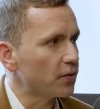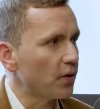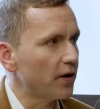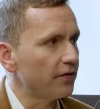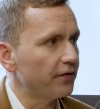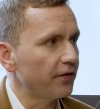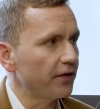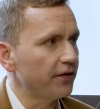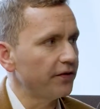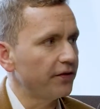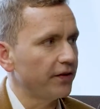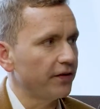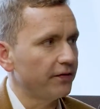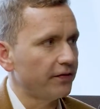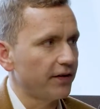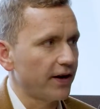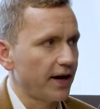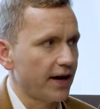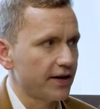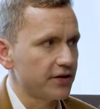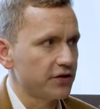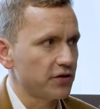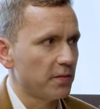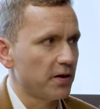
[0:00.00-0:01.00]
quite funny from the
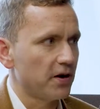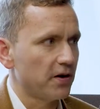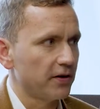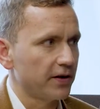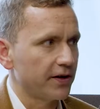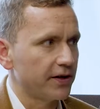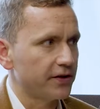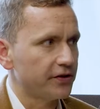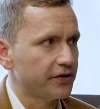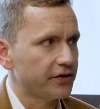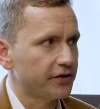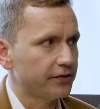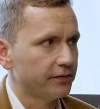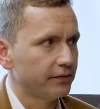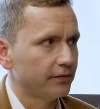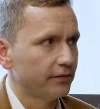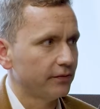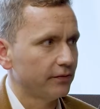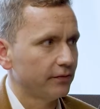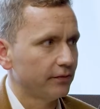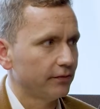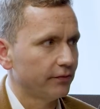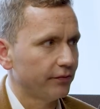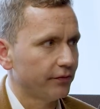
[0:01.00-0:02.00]
financial markets.
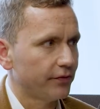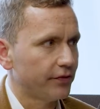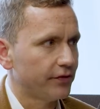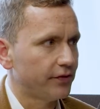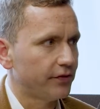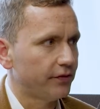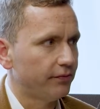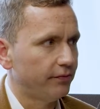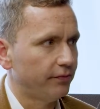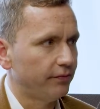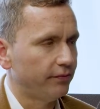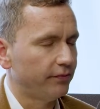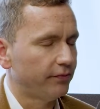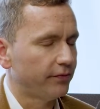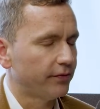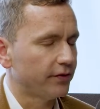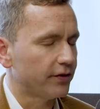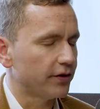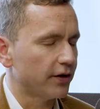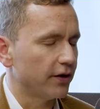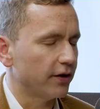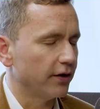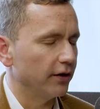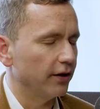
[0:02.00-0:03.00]

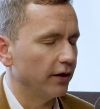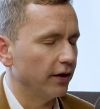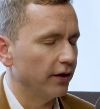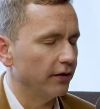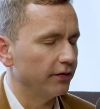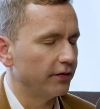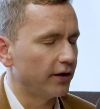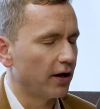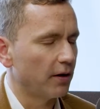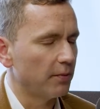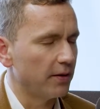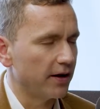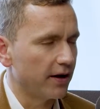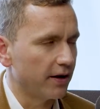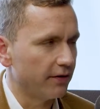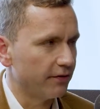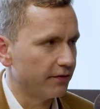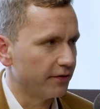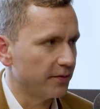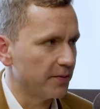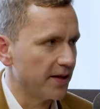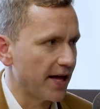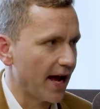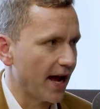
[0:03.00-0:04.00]
So of coming
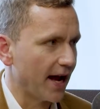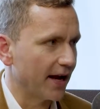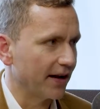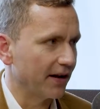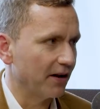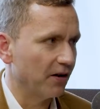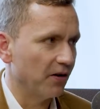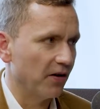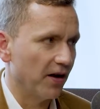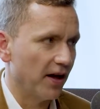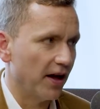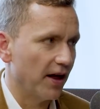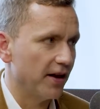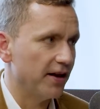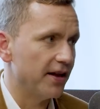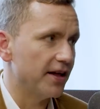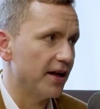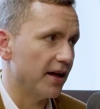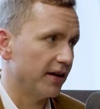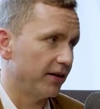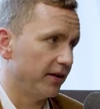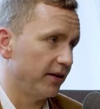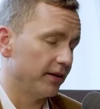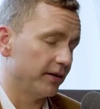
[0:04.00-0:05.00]
at from that angle, and
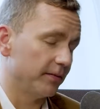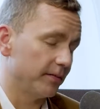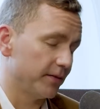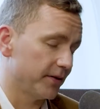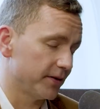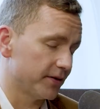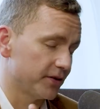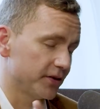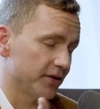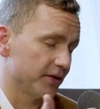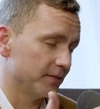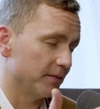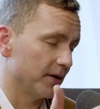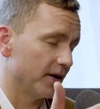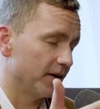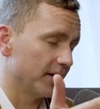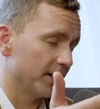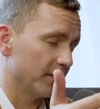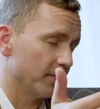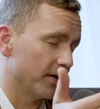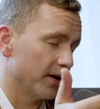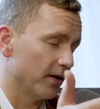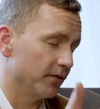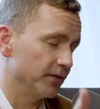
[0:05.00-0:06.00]
this is a
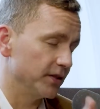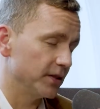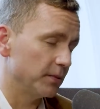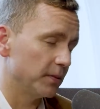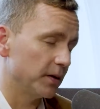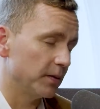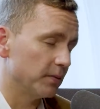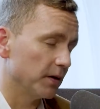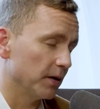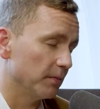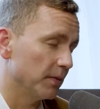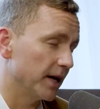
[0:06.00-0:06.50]
market where obviously people